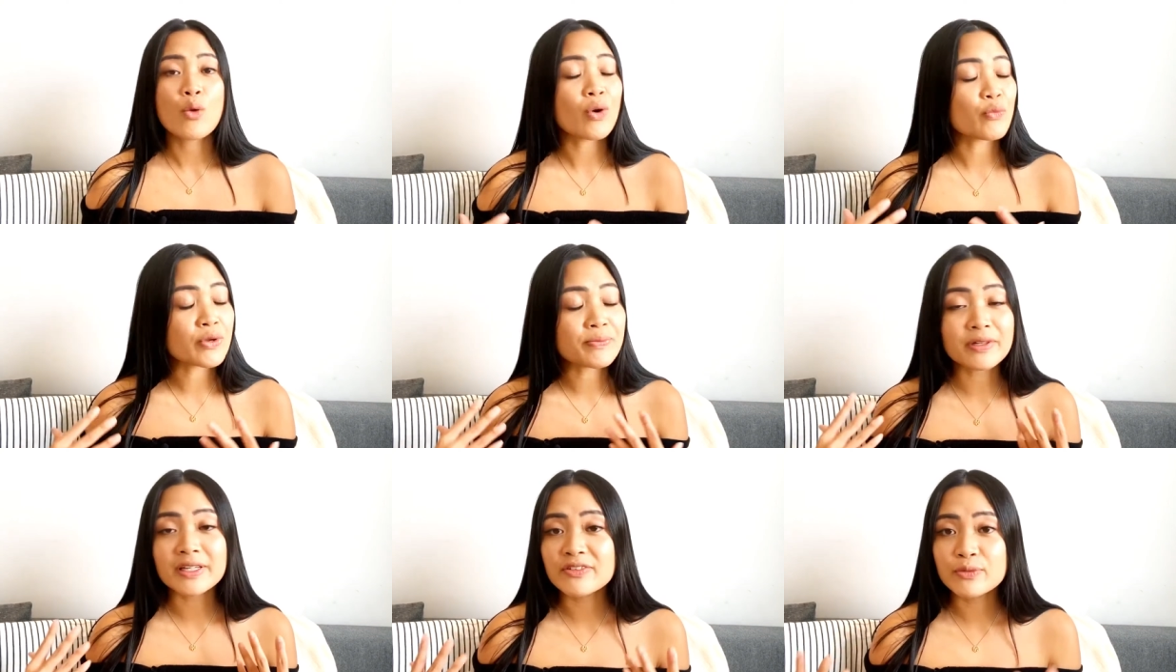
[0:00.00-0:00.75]
what we
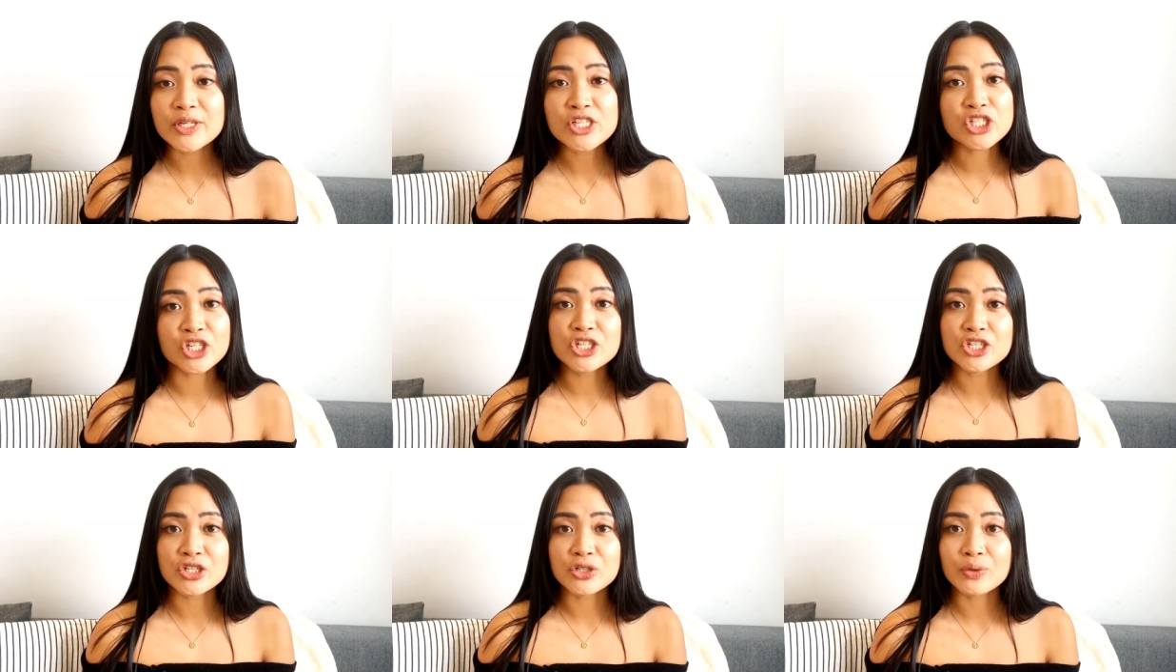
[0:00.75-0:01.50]
believe we
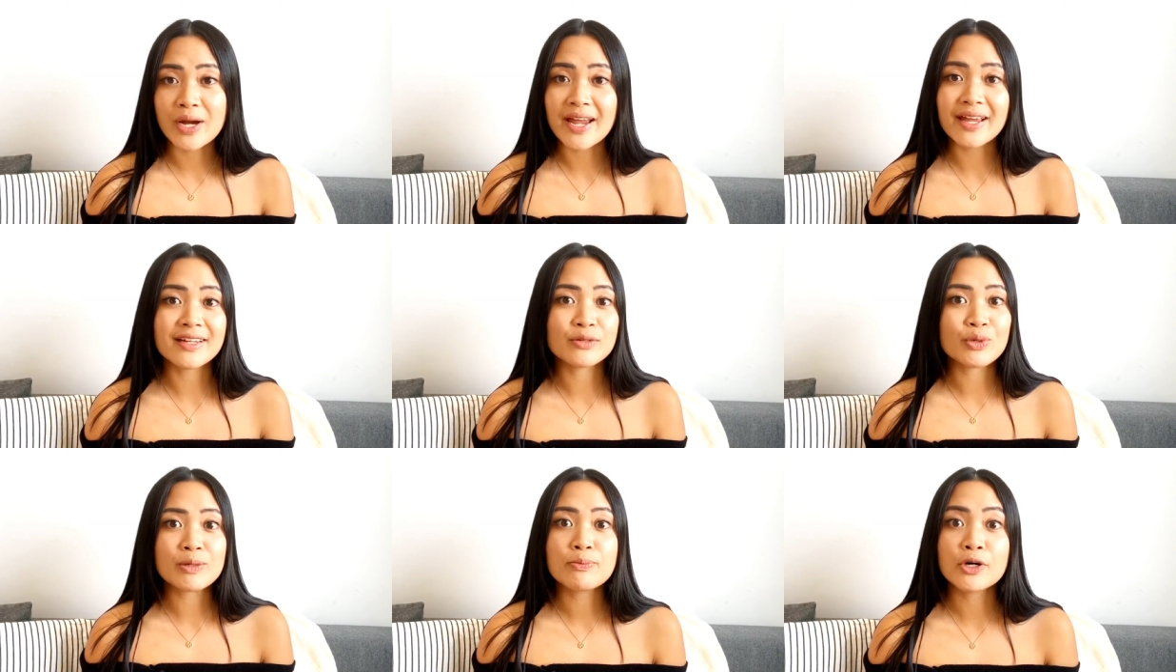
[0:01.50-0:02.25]
should do, and
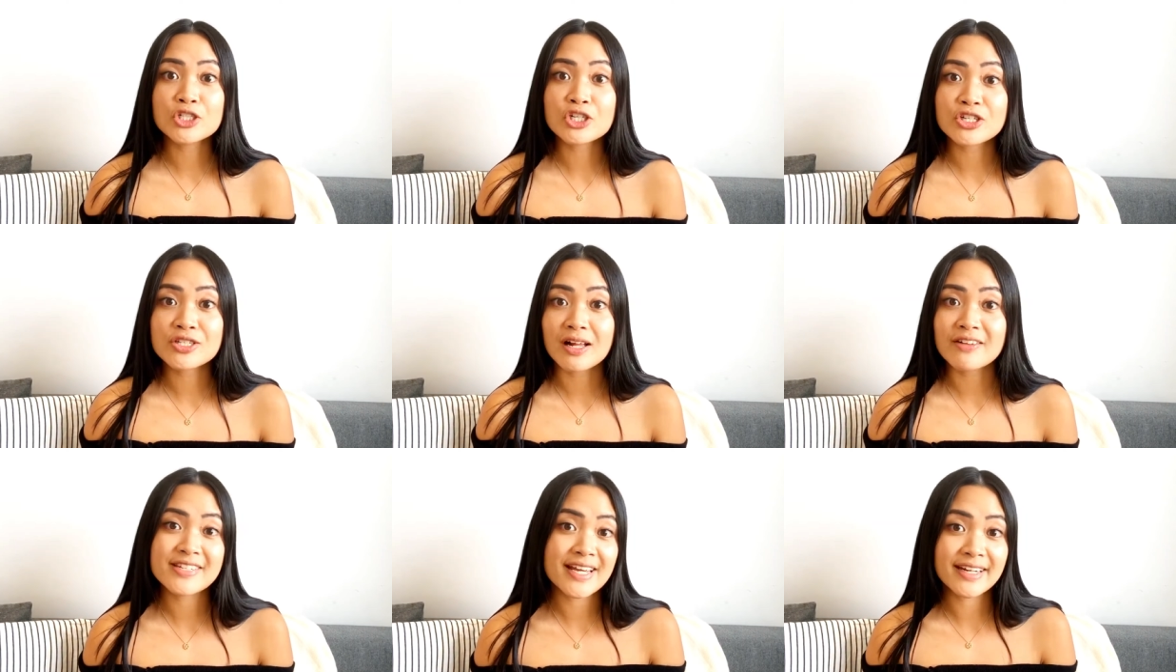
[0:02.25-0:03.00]
we push
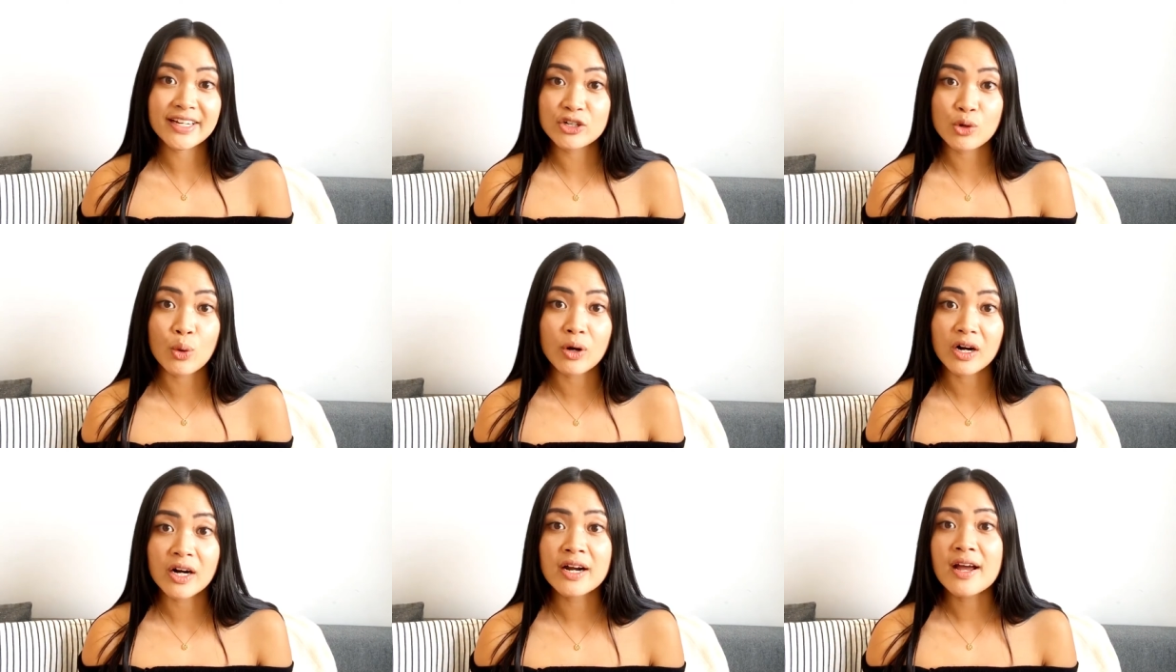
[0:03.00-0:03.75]
ourselves and
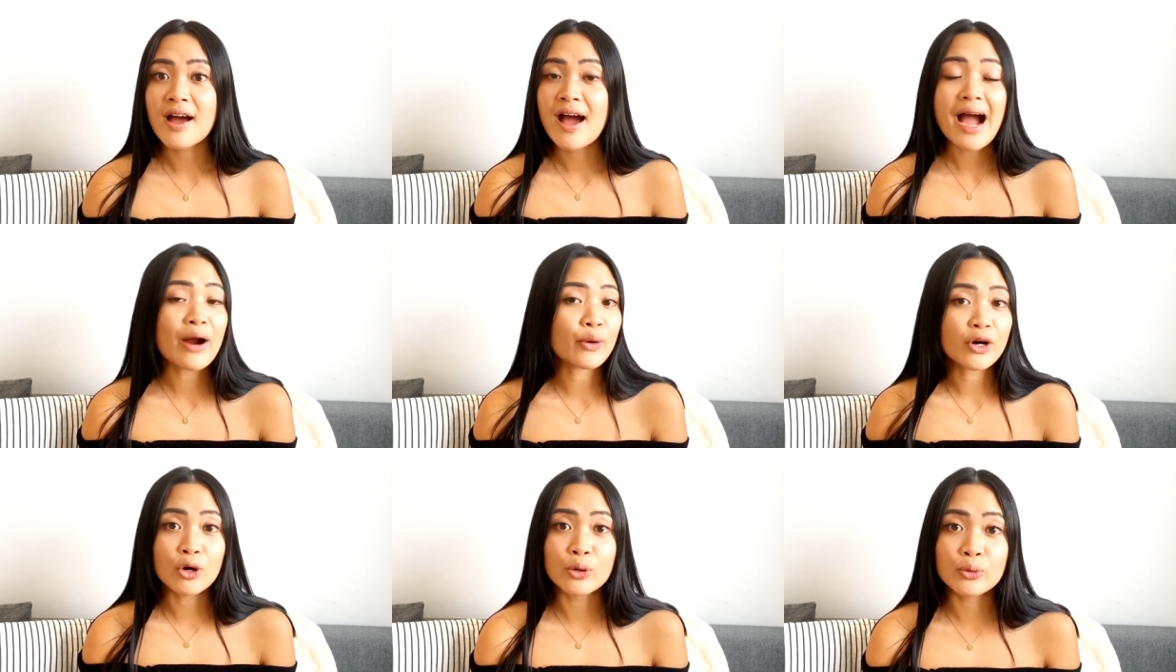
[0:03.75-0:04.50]
ignore
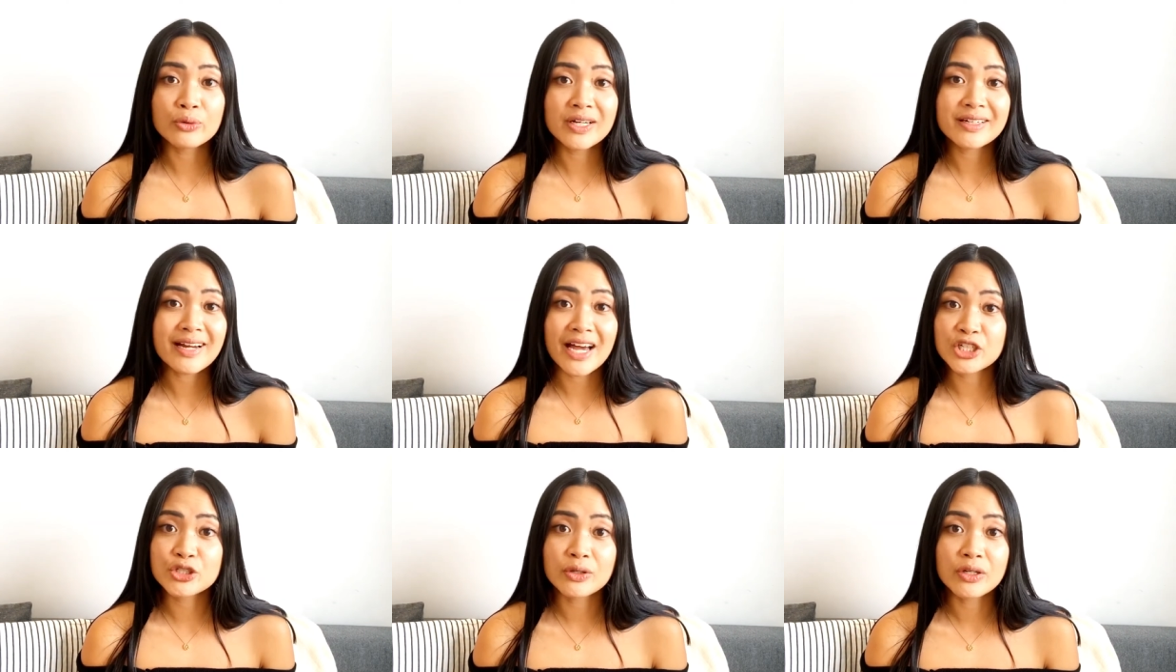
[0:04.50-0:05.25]
our own
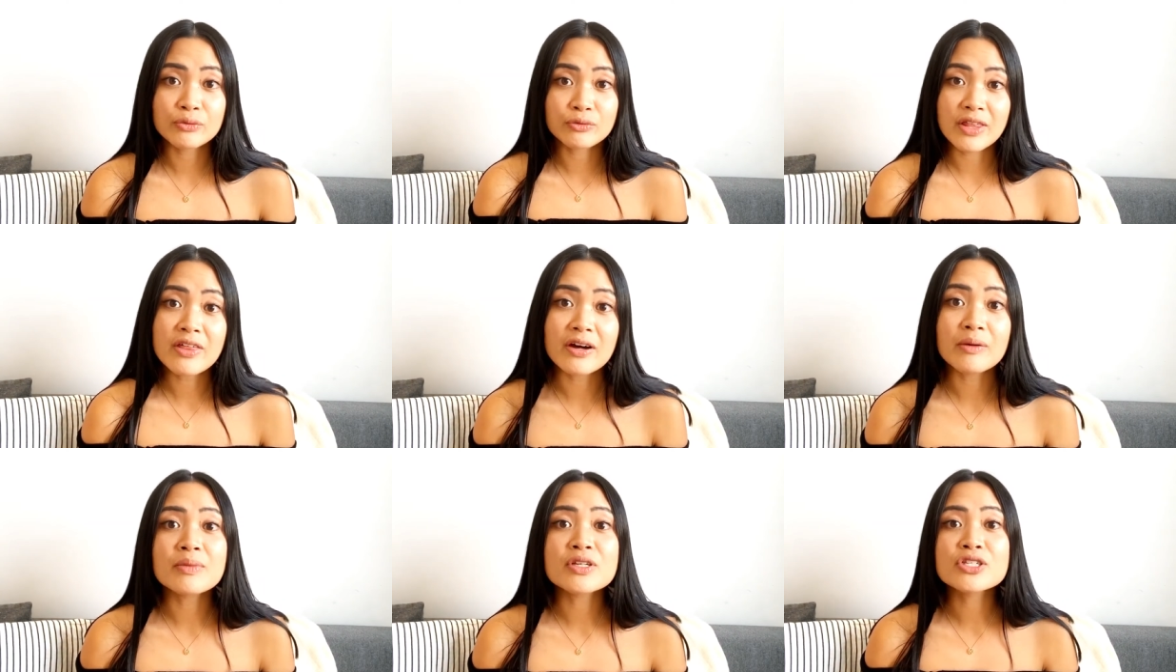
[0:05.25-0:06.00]
natural rhythm.